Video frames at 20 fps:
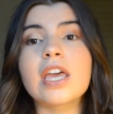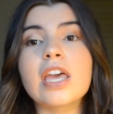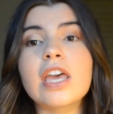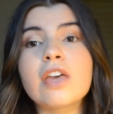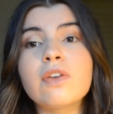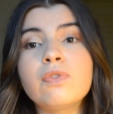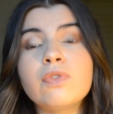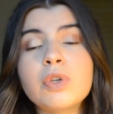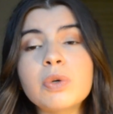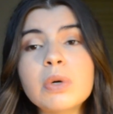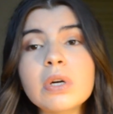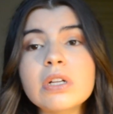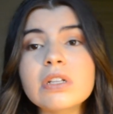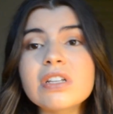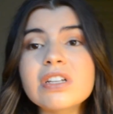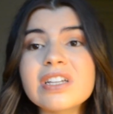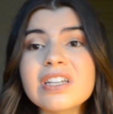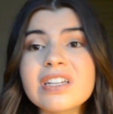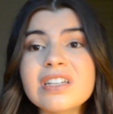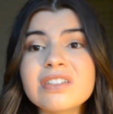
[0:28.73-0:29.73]
If you are
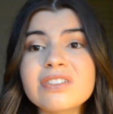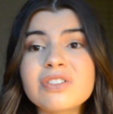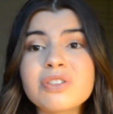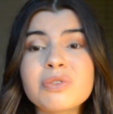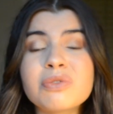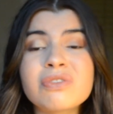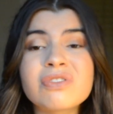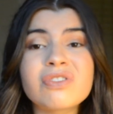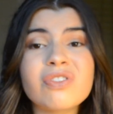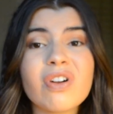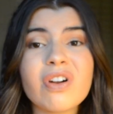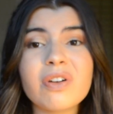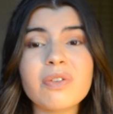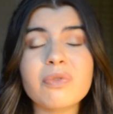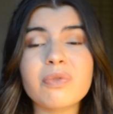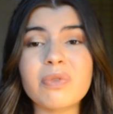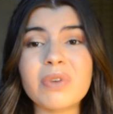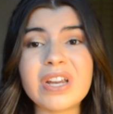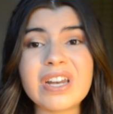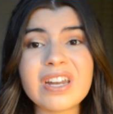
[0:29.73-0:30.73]
looking to start
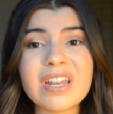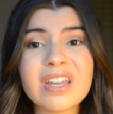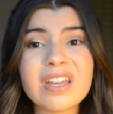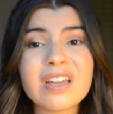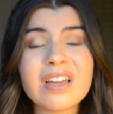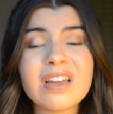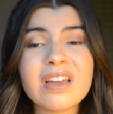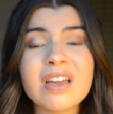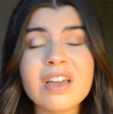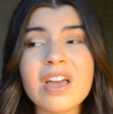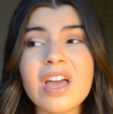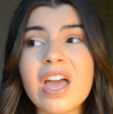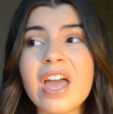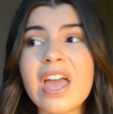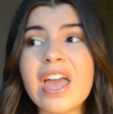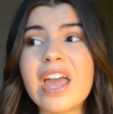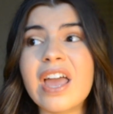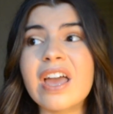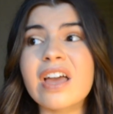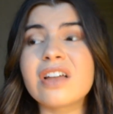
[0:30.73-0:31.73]
reading
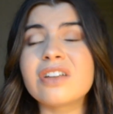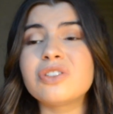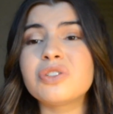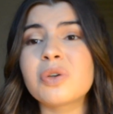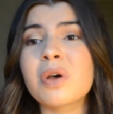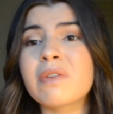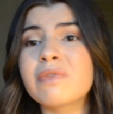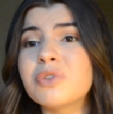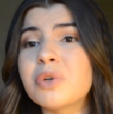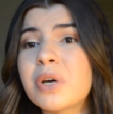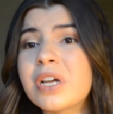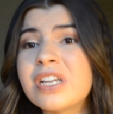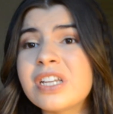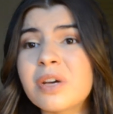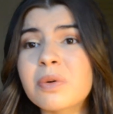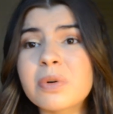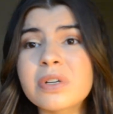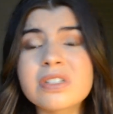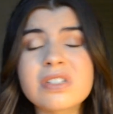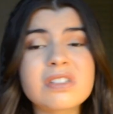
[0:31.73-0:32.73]
and you have no idea
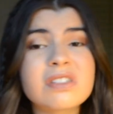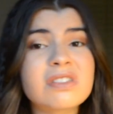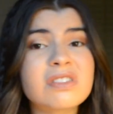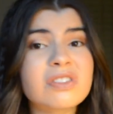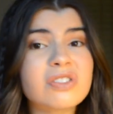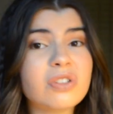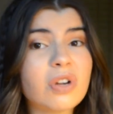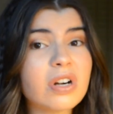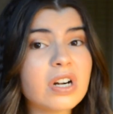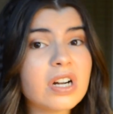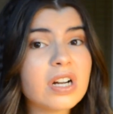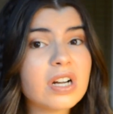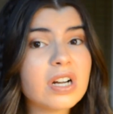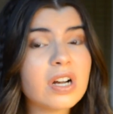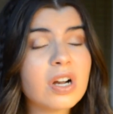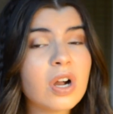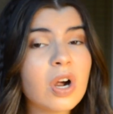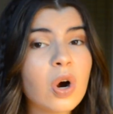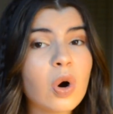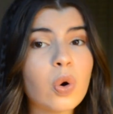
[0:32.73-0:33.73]
where to
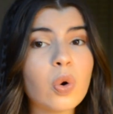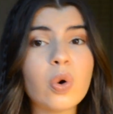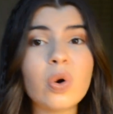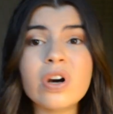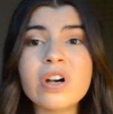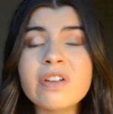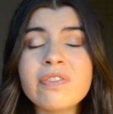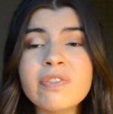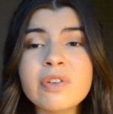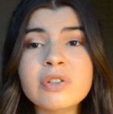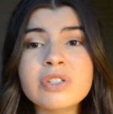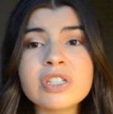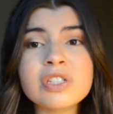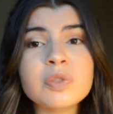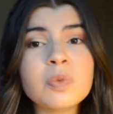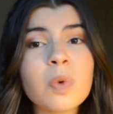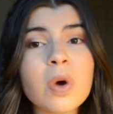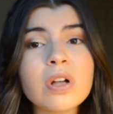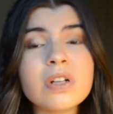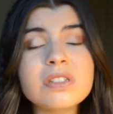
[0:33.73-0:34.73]
start, or if you
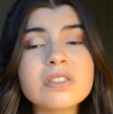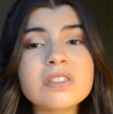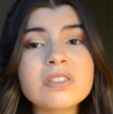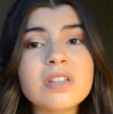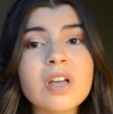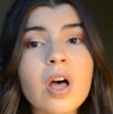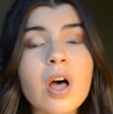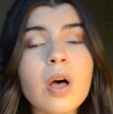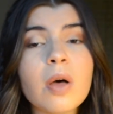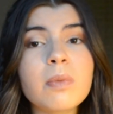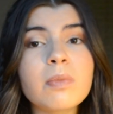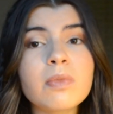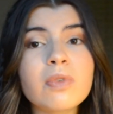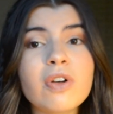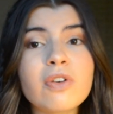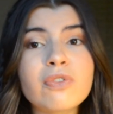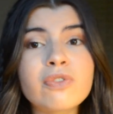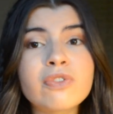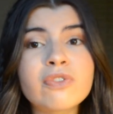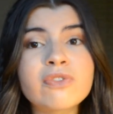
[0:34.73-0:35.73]
just want some
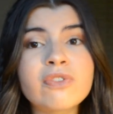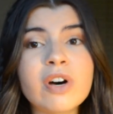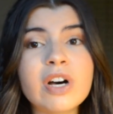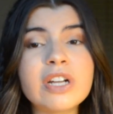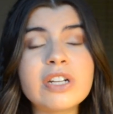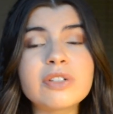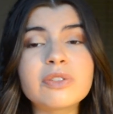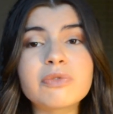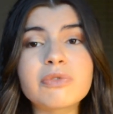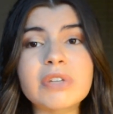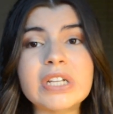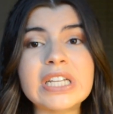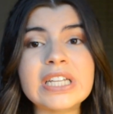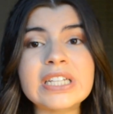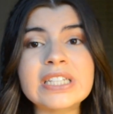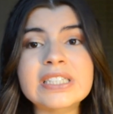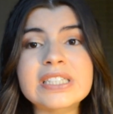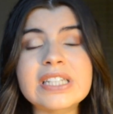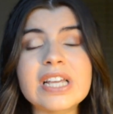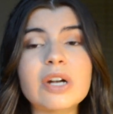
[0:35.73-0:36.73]
fun
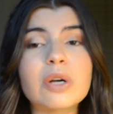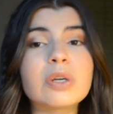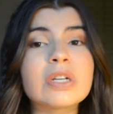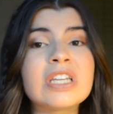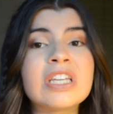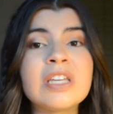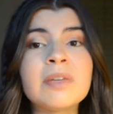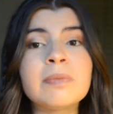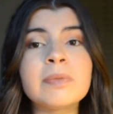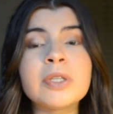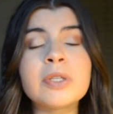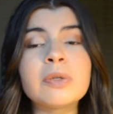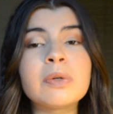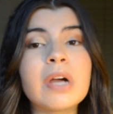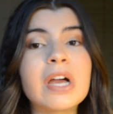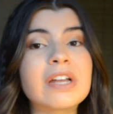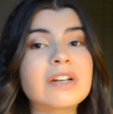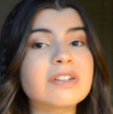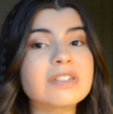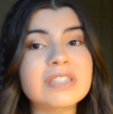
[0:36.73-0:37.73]
reads that'll keep you
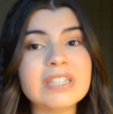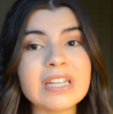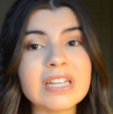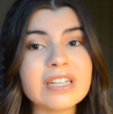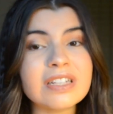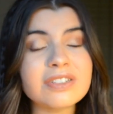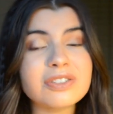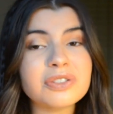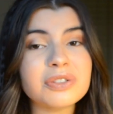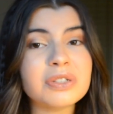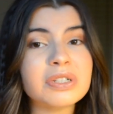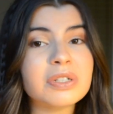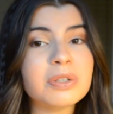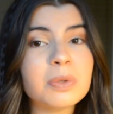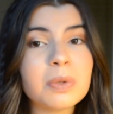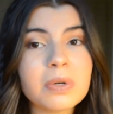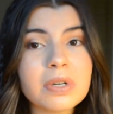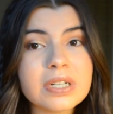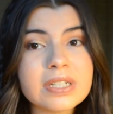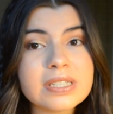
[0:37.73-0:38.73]
entertained during
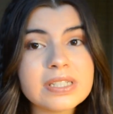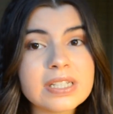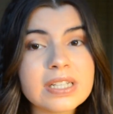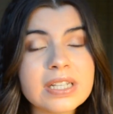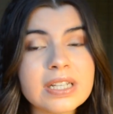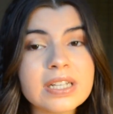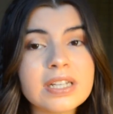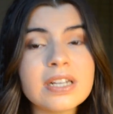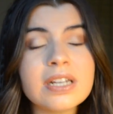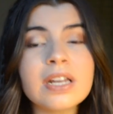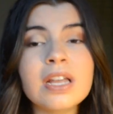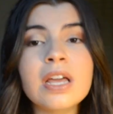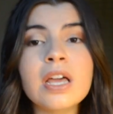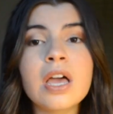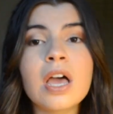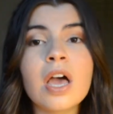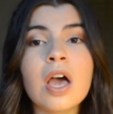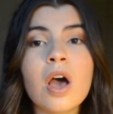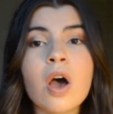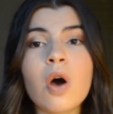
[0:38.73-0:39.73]

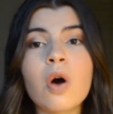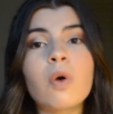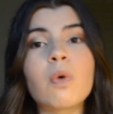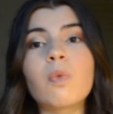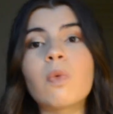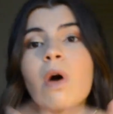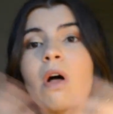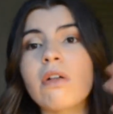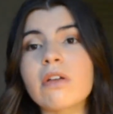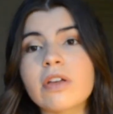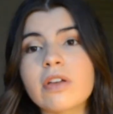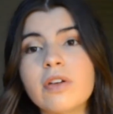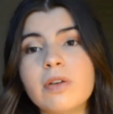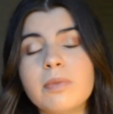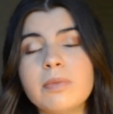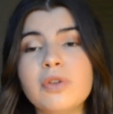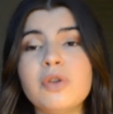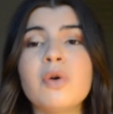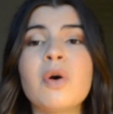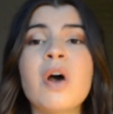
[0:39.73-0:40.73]
quarantine, welcome,
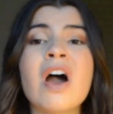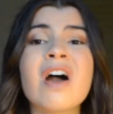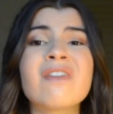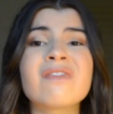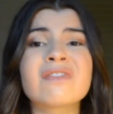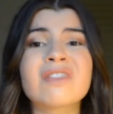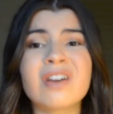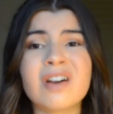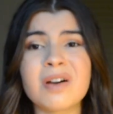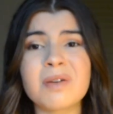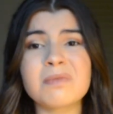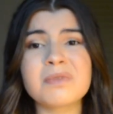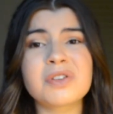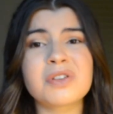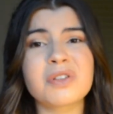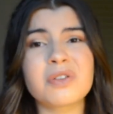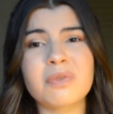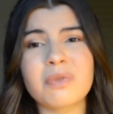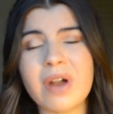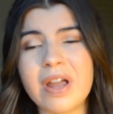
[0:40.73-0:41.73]
you have come
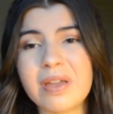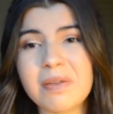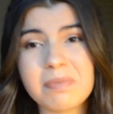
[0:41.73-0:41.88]
to the right